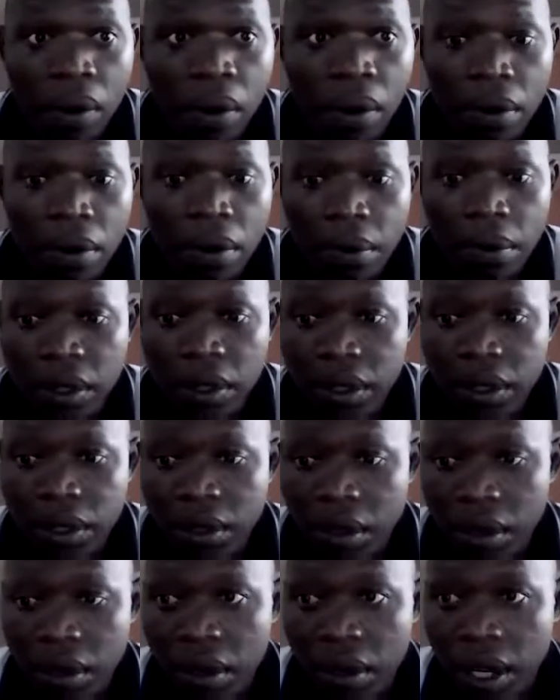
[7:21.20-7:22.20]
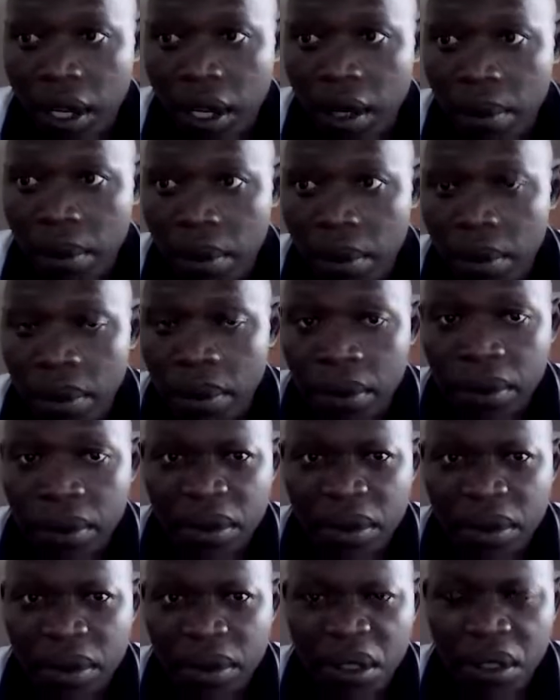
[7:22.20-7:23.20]
Let me scroll up.
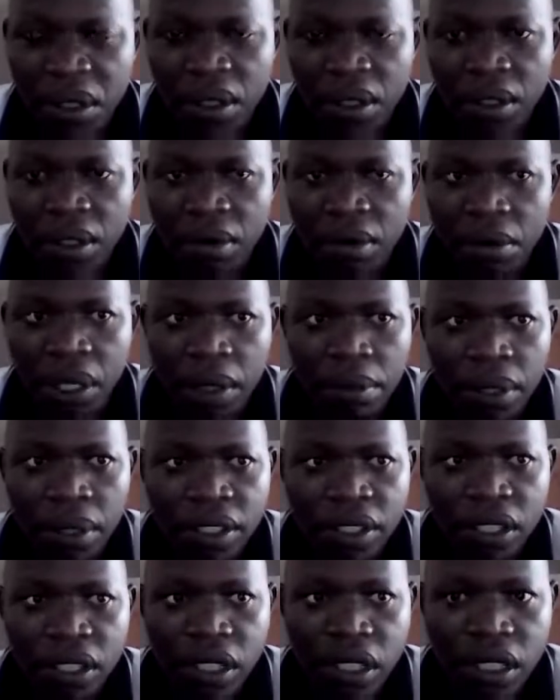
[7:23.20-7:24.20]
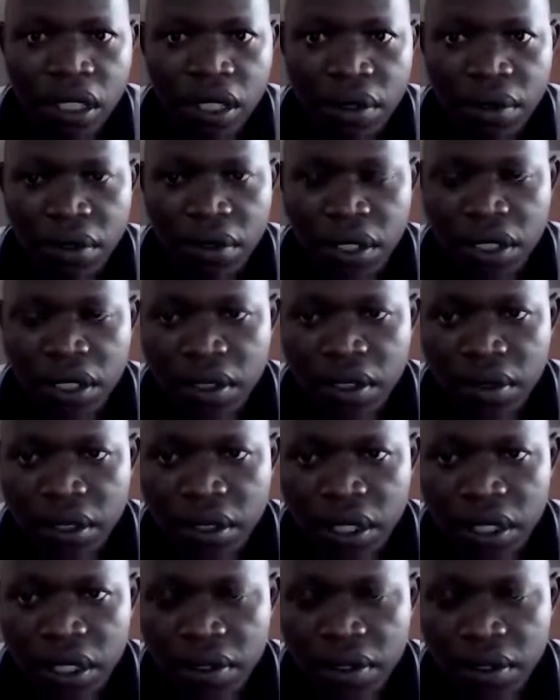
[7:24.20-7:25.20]
My machine is freezing,
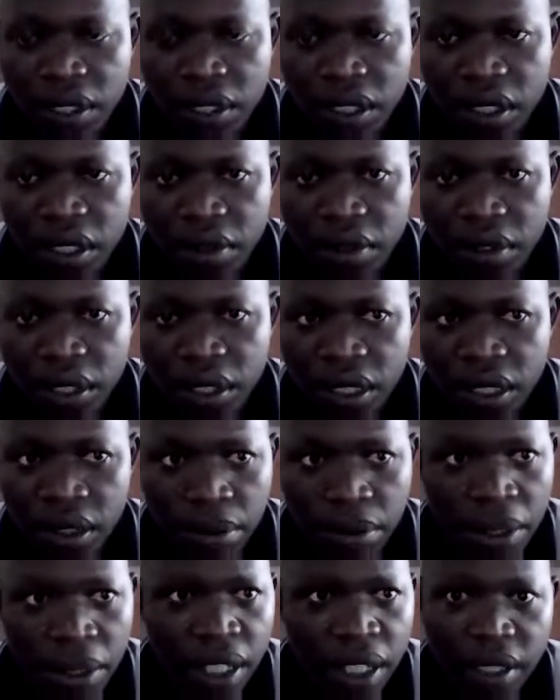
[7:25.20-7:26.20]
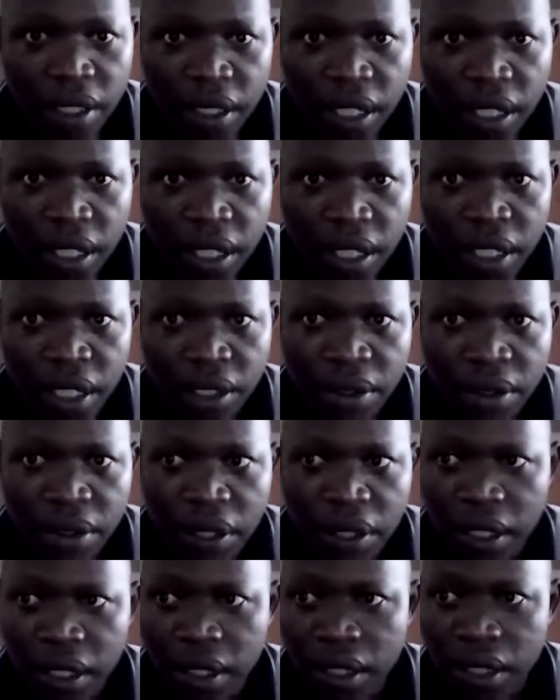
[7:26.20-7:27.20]
but that's
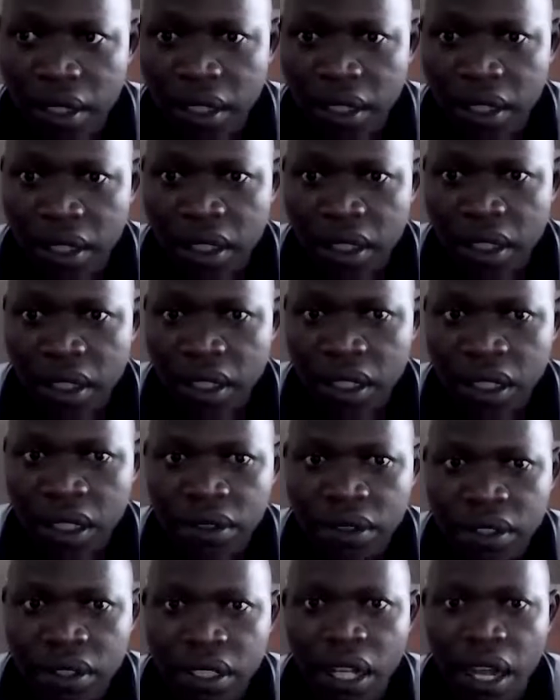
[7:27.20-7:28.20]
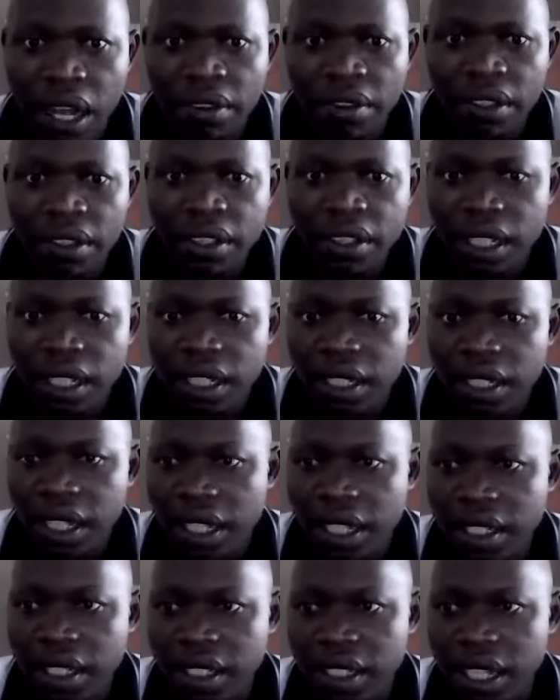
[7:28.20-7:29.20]
okay. You see, it
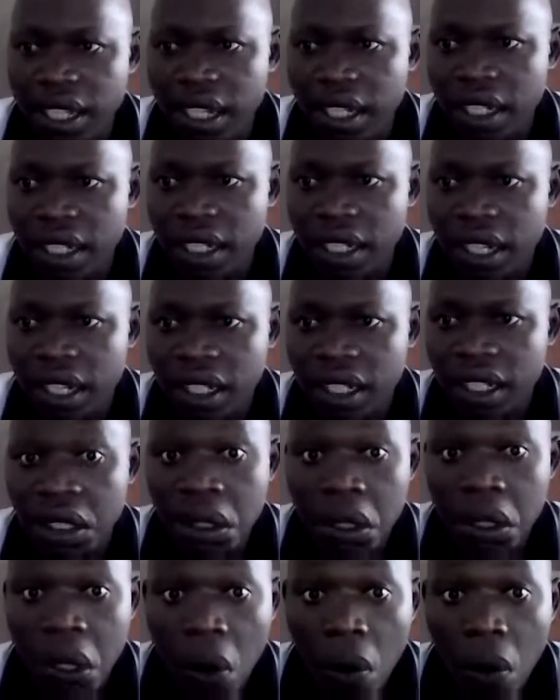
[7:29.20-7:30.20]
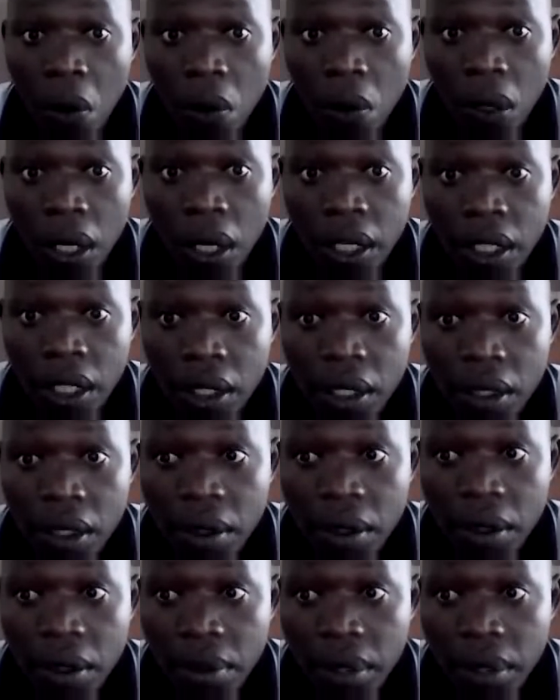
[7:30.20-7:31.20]
has inserted here. I didn't know,
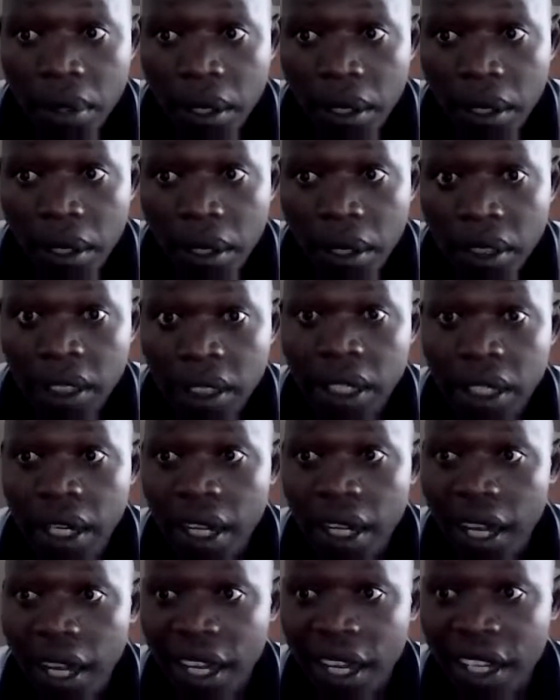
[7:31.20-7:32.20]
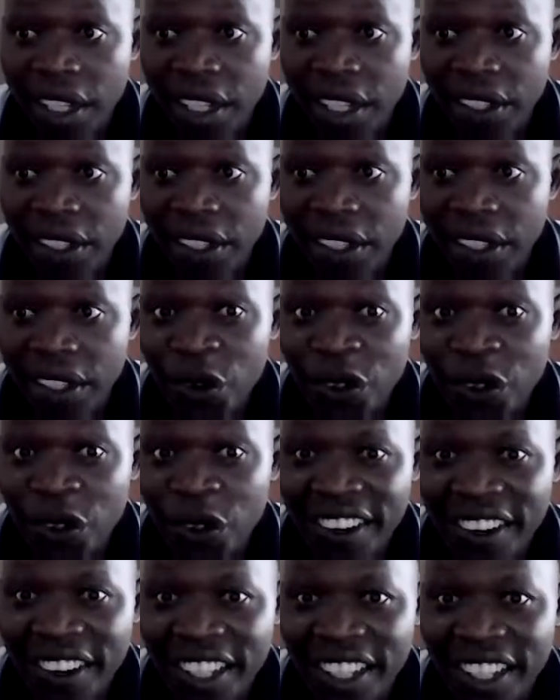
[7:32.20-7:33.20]
please. I didn't know it,